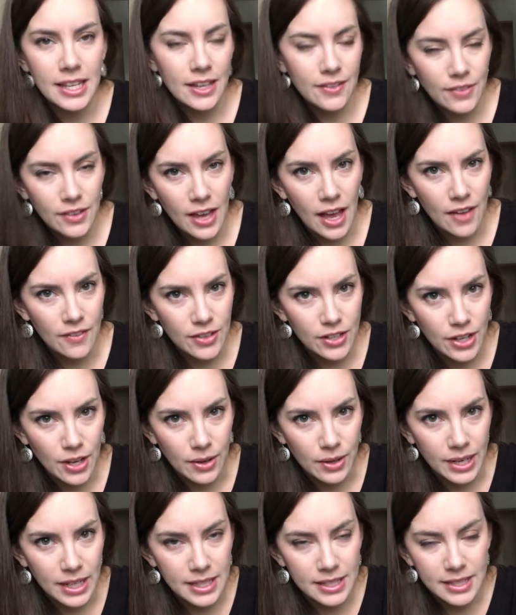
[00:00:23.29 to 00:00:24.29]
If you haven't
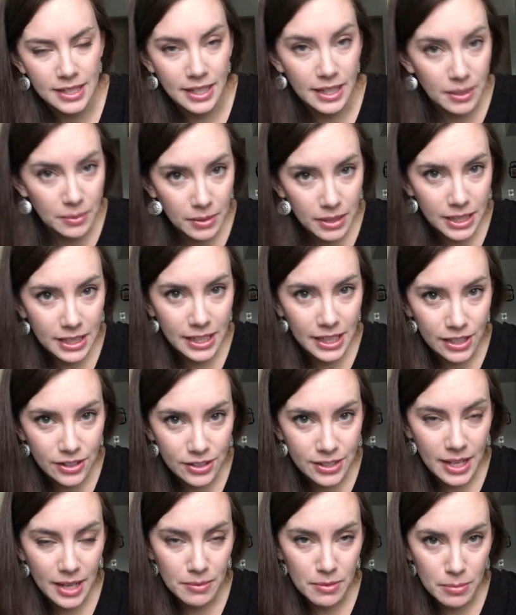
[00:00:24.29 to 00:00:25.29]
noticed, anyone in the
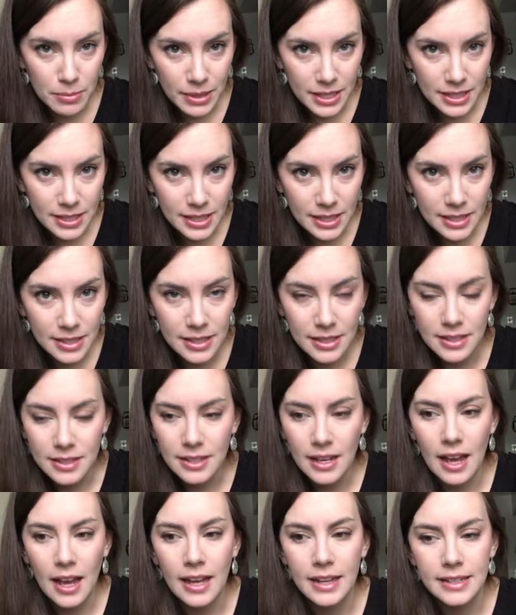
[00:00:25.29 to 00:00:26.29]
entertainment business is
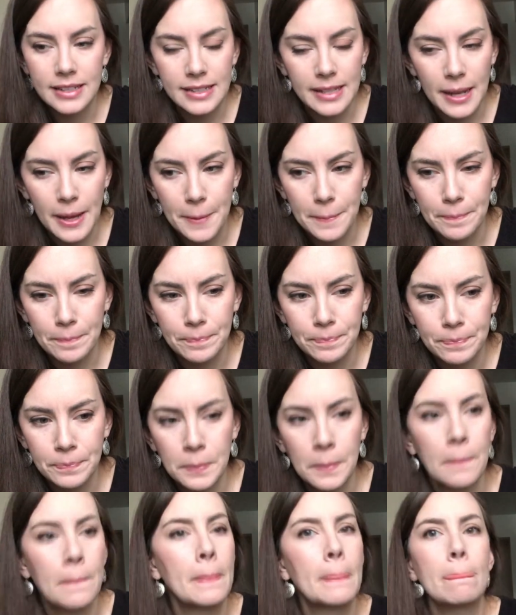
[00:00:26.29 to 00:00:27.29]
not um,
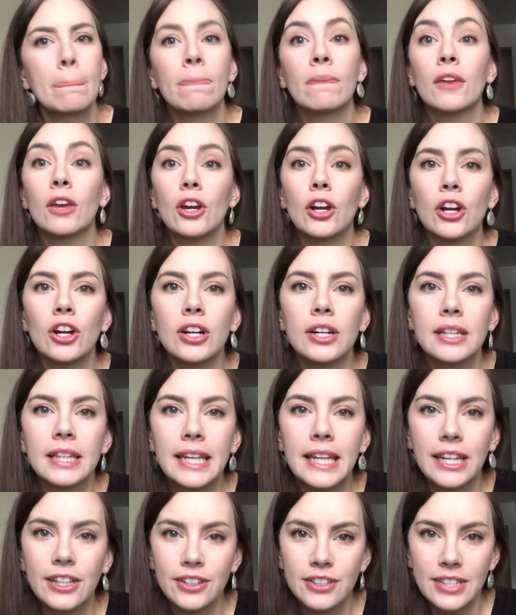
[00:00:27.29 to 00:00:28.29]

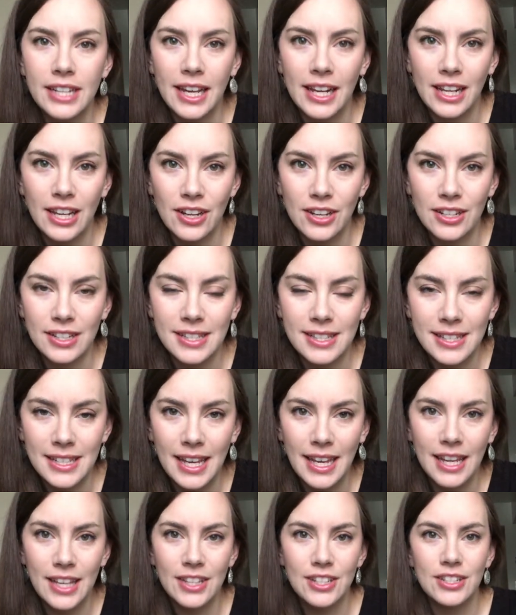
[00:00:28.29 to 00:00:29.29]
currently entertaining on a
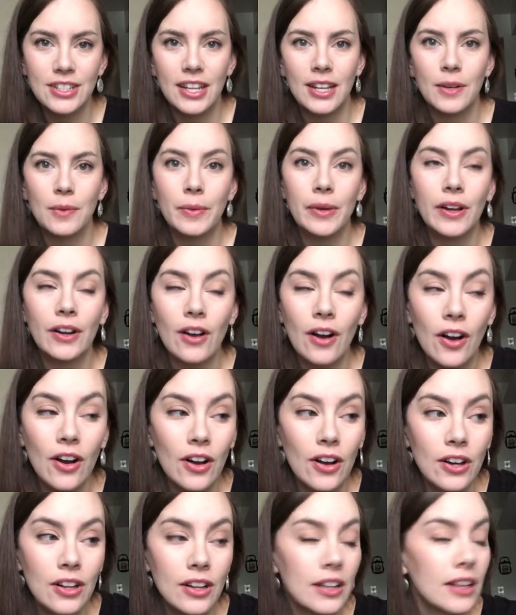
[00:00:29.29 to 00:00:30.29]
stage, and we are
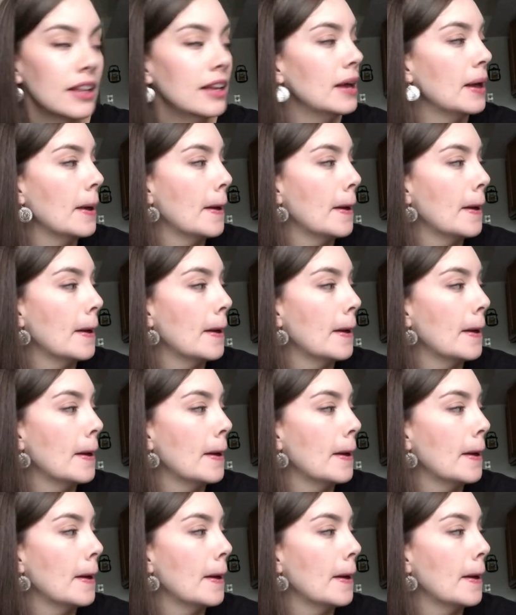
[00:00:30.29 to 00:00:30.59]
all